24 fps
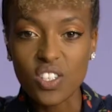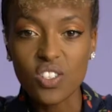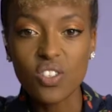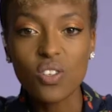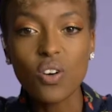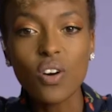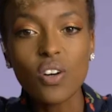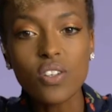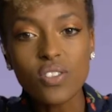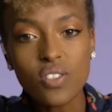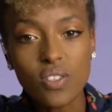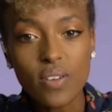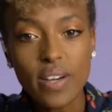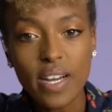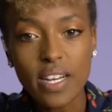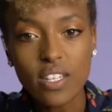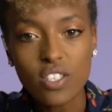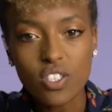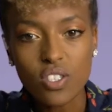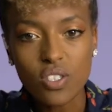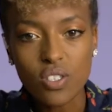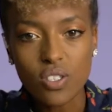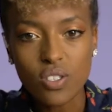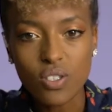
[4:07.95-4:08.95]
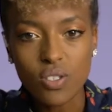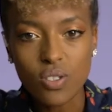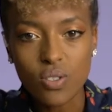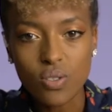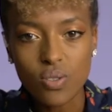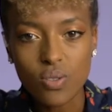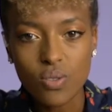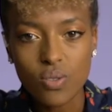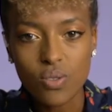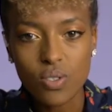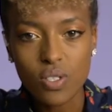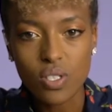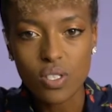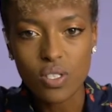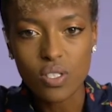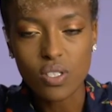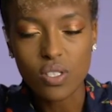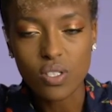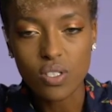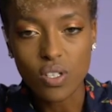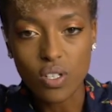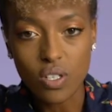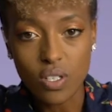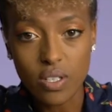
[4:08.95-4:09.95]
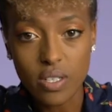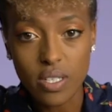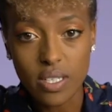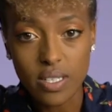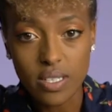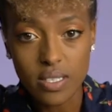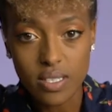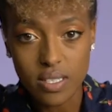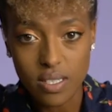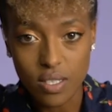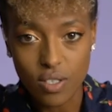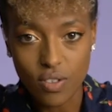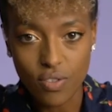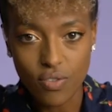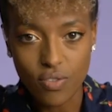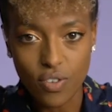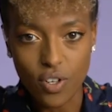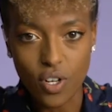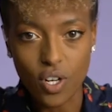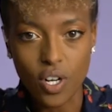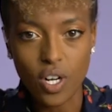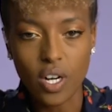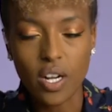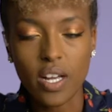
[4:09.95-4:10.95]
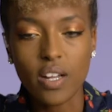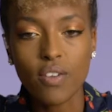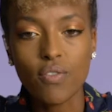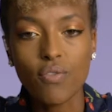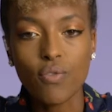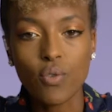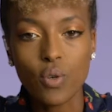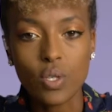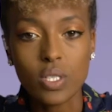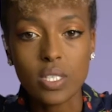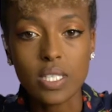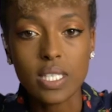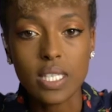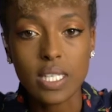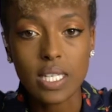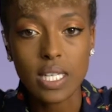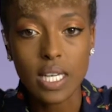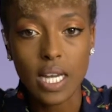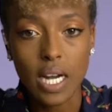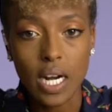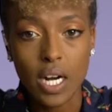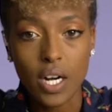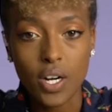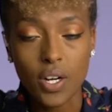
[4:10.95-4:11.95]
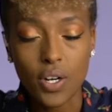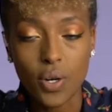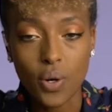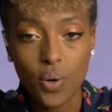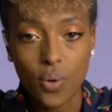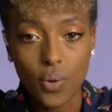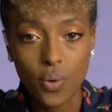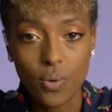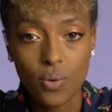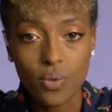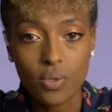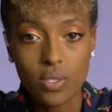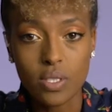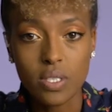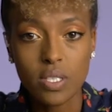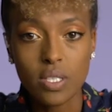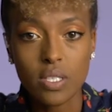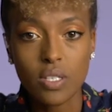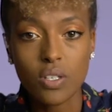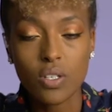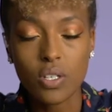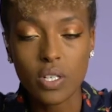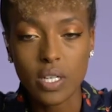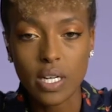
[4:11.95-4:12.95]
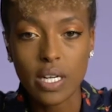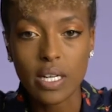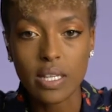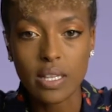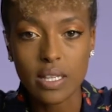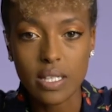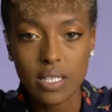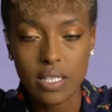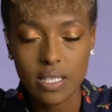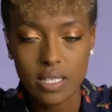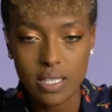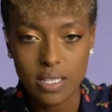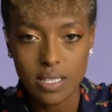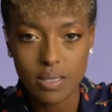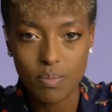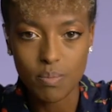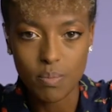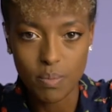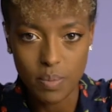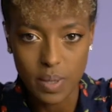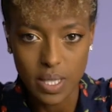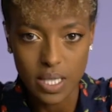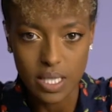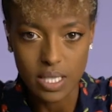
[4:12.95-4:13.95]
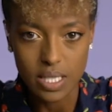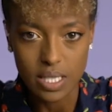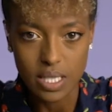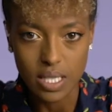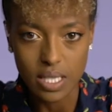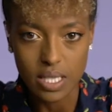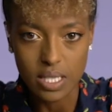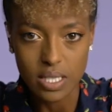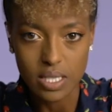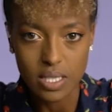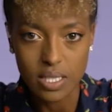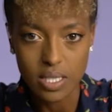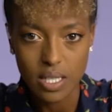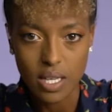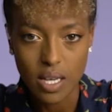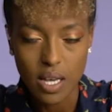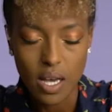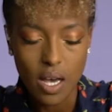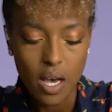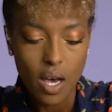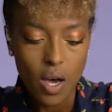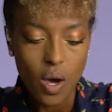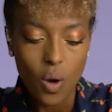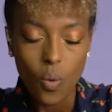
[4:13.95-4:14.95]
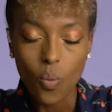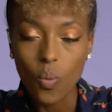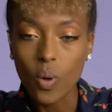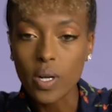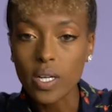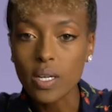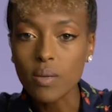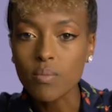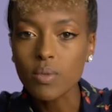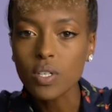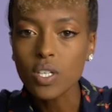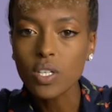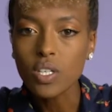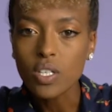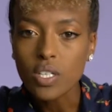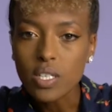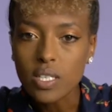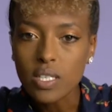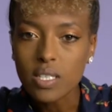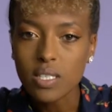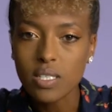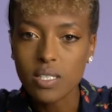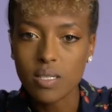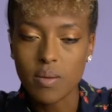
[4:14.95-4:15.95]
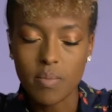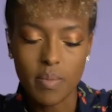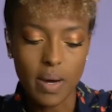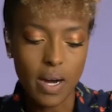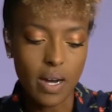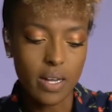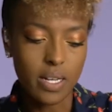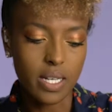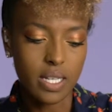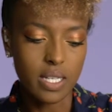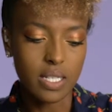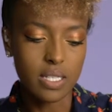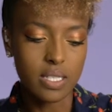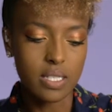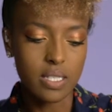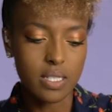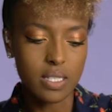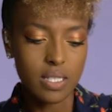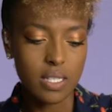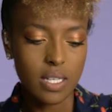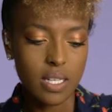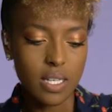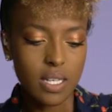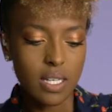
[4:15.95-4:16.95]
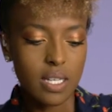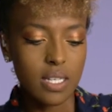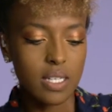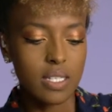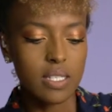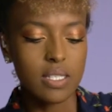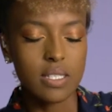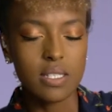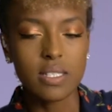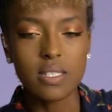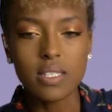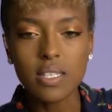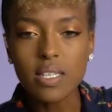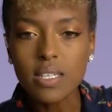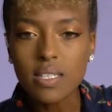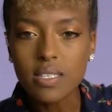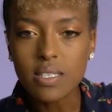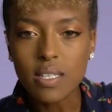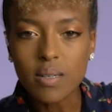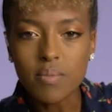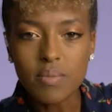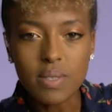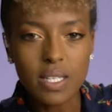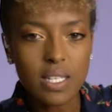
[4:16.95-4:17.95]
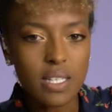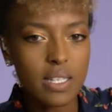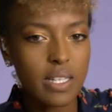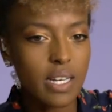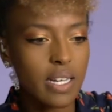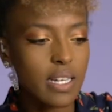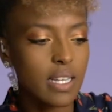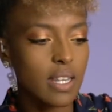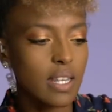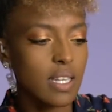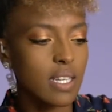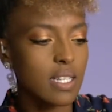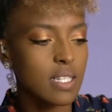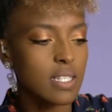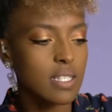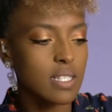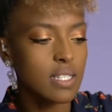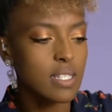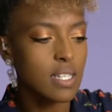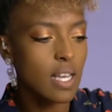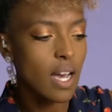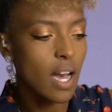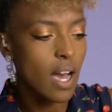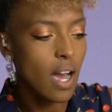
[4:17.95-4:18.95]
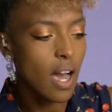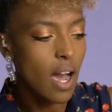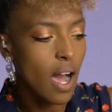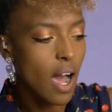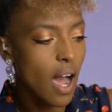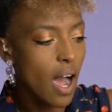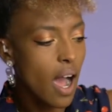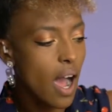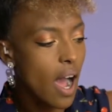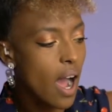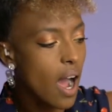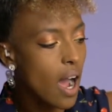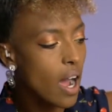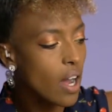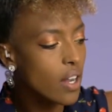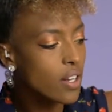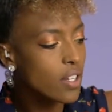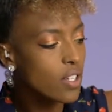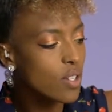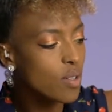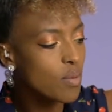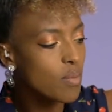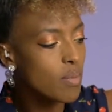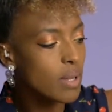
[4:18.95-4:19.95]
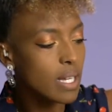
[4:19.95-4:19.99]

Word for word: You also actually use sterling silver and 14 karat gold to create these pieces. What I'm curious about is, seeing something like this, how do you